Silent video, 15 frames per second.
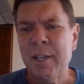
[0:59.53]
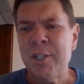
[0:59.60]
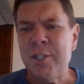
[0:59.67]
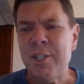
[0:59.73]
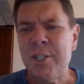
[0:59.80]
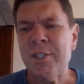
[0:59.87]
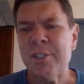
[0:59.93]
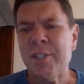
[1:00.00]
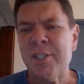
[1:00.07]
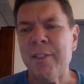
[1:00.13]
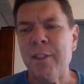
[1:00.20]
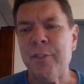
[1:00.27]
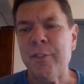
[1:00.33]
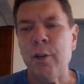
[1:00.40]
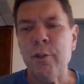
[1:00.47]
Jesus
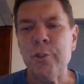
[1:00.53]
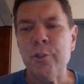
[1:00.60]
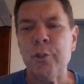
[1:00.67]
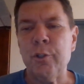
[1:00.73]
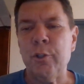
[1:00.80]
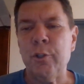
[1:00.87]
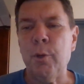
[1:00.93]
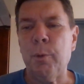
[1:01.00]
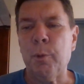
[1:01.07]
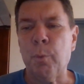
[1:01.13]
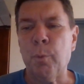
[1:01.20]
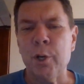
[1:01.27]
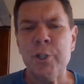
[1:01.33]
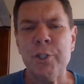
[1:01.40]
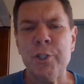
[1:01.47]
said that those who
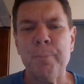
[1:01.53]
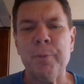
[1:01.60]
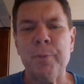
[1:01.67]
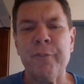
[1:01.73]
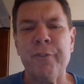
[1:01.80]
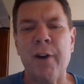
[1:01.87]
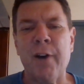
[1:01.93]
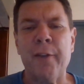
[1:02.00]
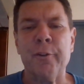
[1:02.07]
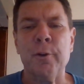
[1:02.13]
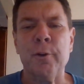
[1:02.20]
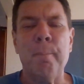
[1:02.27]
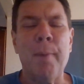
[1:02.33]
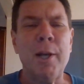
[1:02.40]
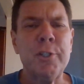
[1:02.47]
would worship the
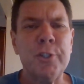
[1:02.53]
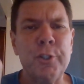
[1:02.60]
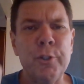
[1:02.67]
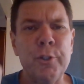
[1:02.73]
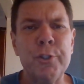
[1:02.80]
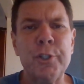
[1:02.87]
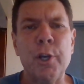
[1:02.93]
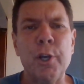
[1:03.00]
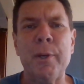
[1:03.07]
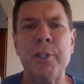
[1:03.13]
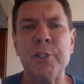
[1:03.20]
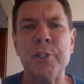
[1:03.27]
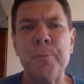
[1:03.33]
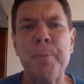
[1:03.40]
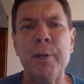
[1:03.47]
Father must do so
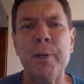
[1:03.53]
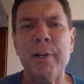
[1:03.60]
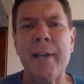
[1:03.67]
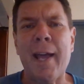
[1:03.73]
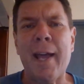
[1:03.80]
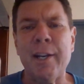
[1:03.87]
in spirit